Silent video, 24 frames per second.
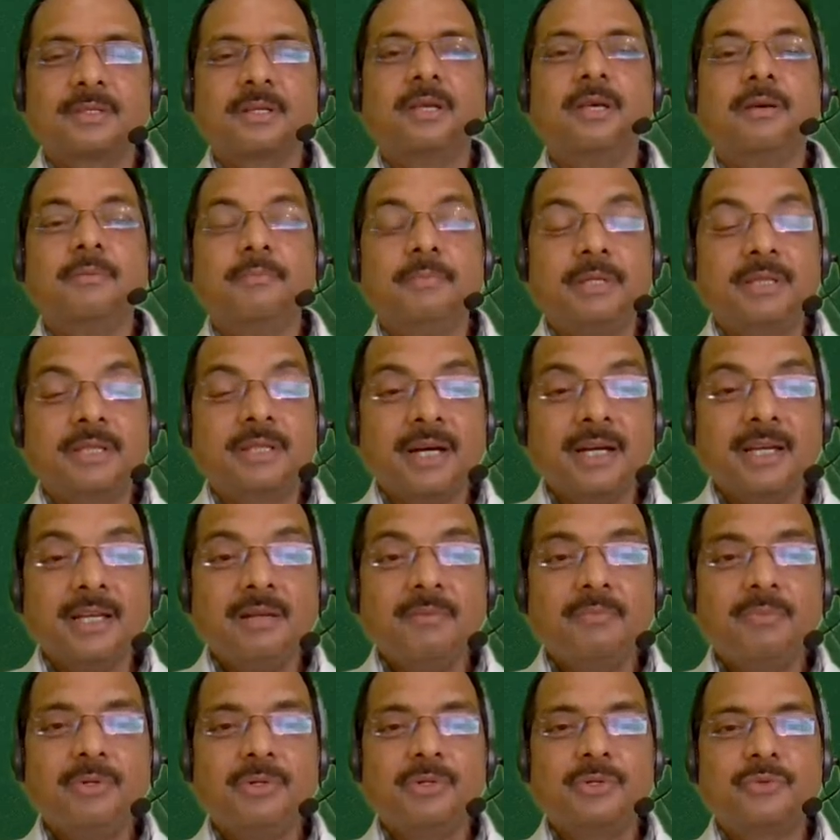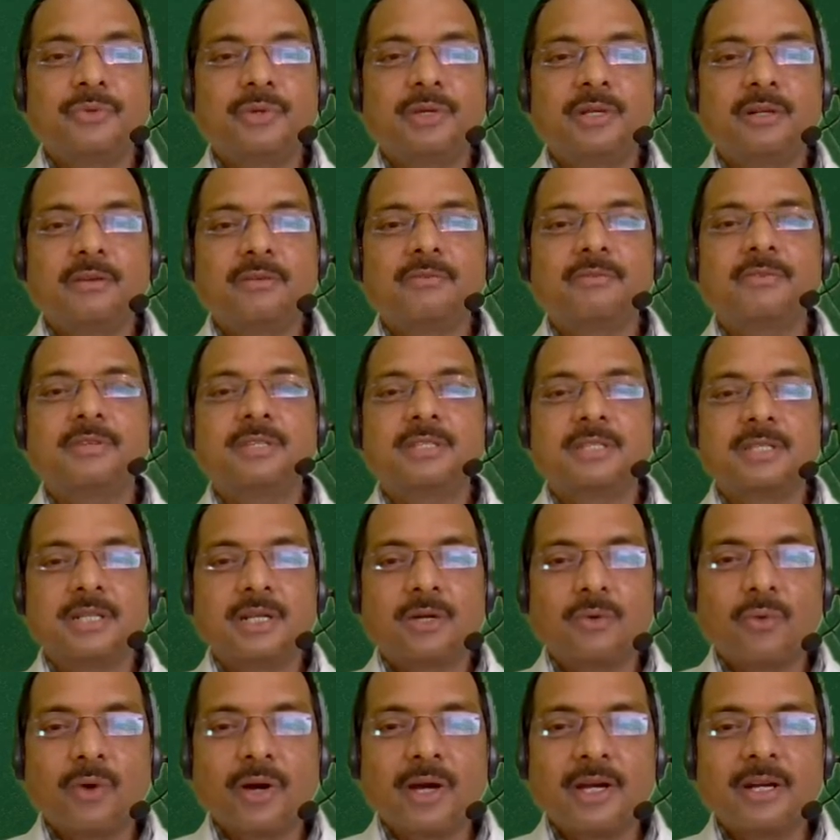Methyl B12 is
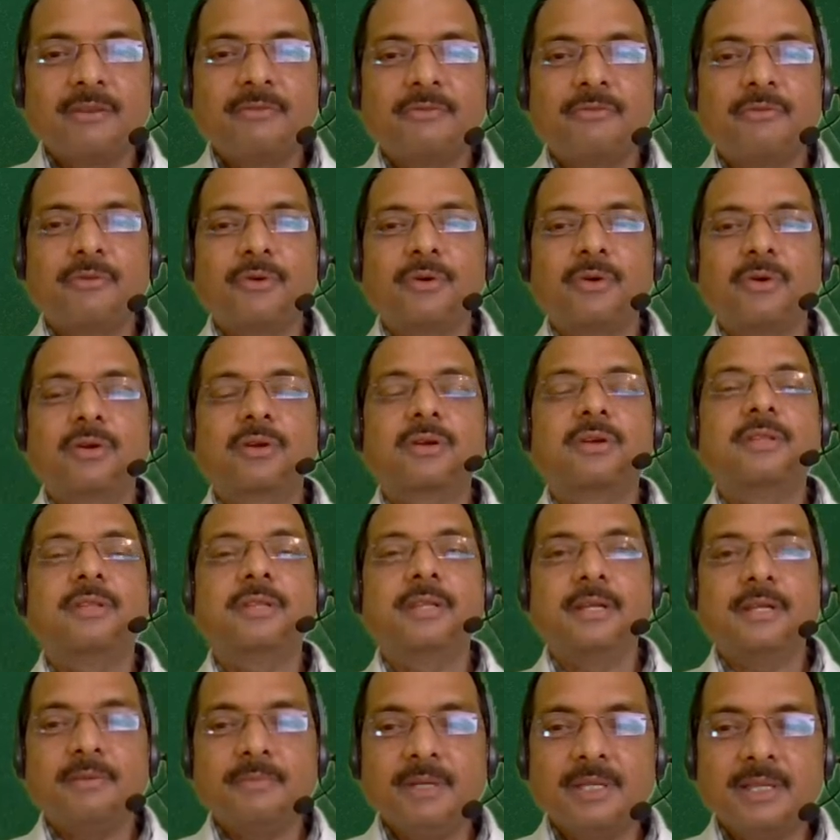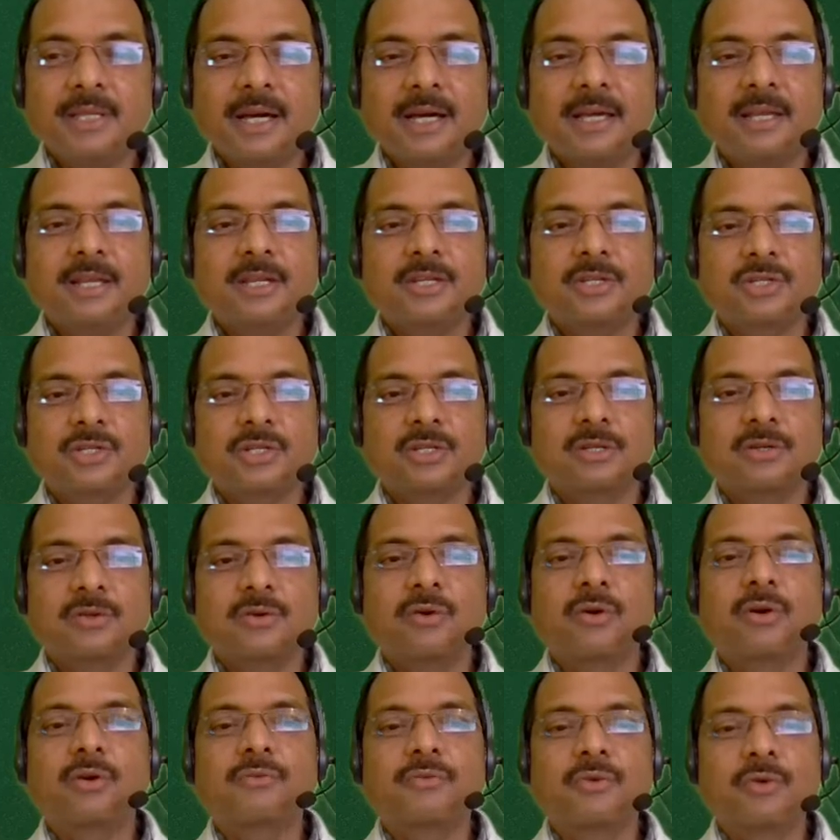required for the remethylation
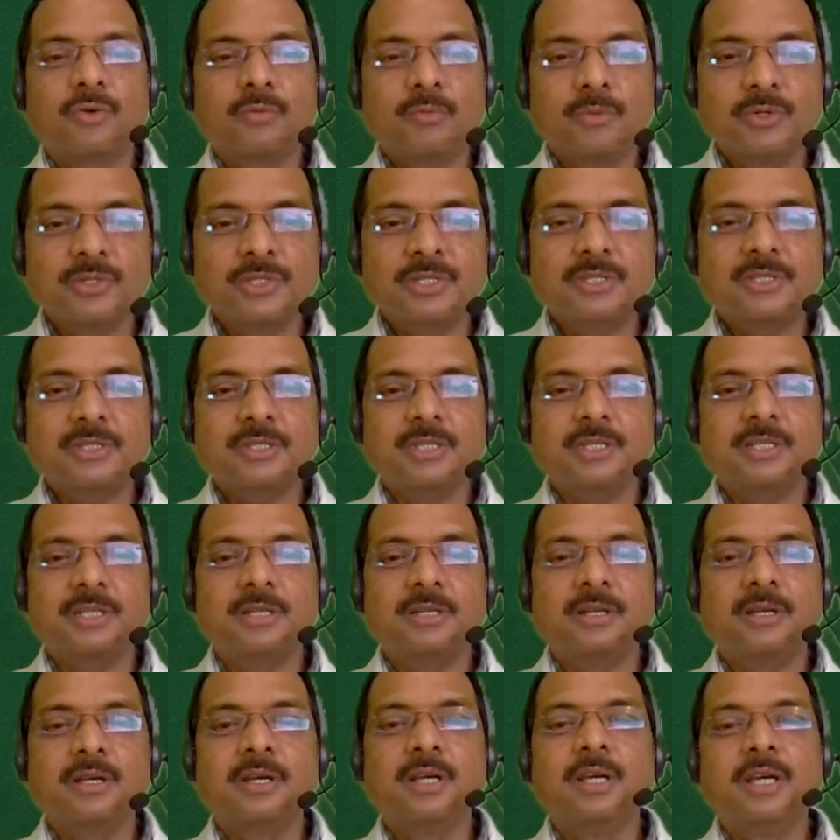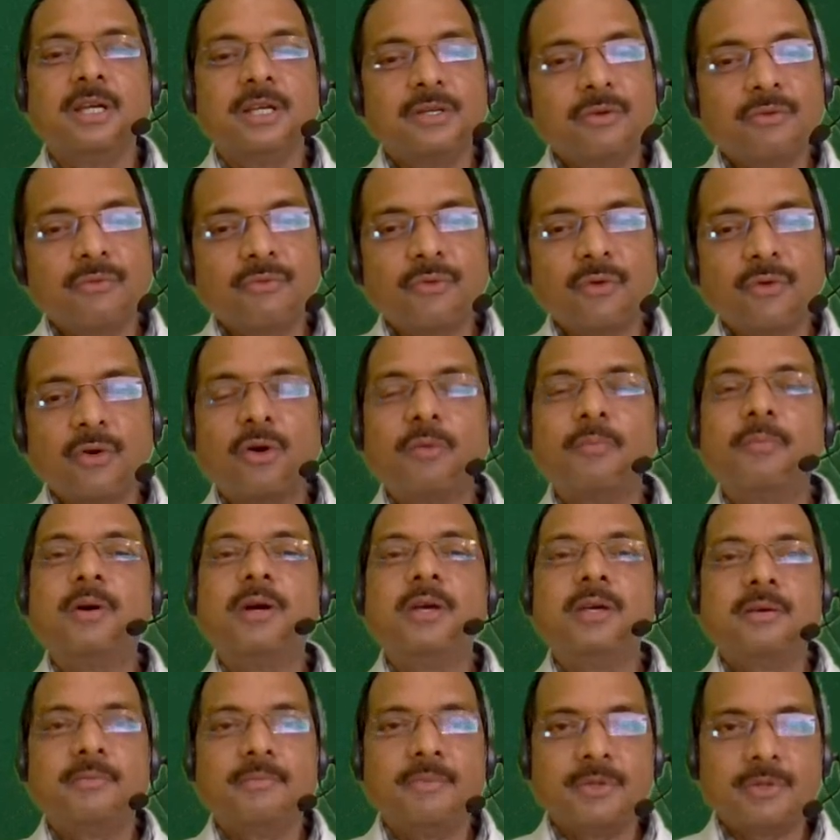of homocysteine to form
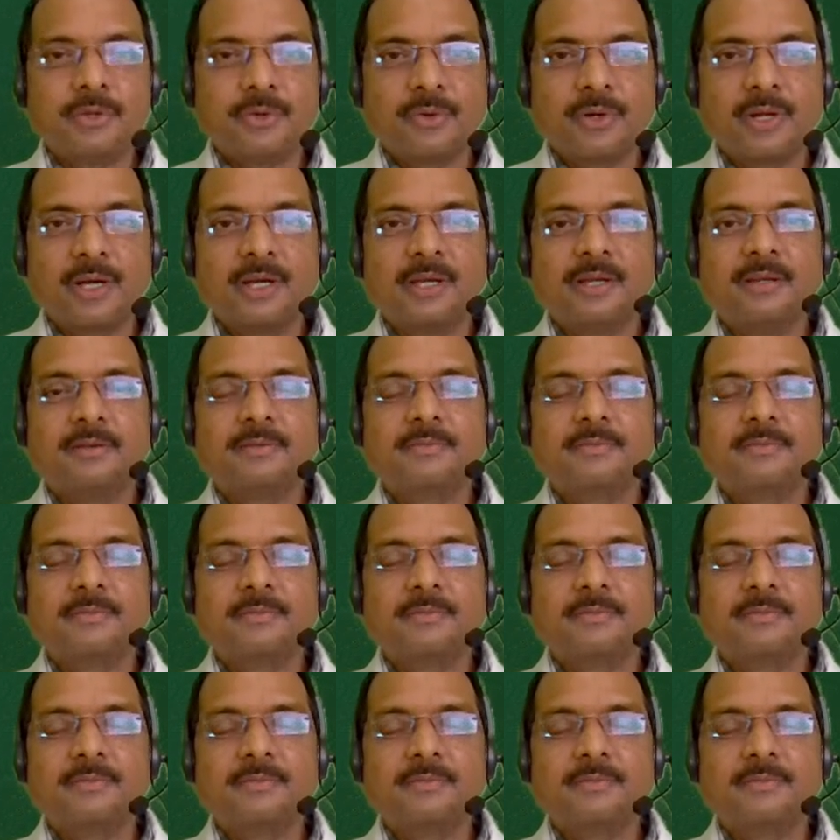methionine.